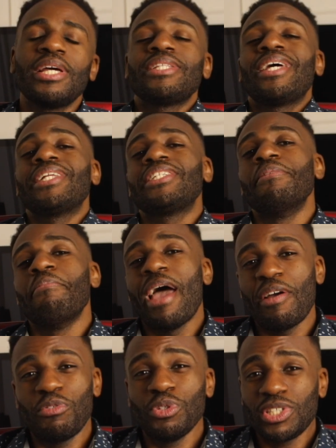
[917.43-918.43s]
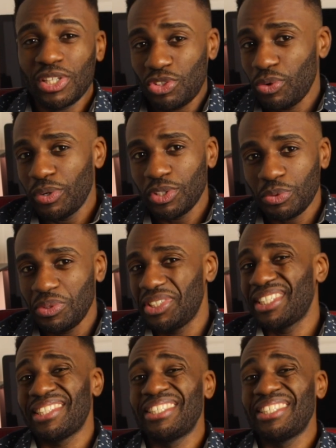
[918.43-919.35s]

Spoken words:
That's in Matthew 6:33 says,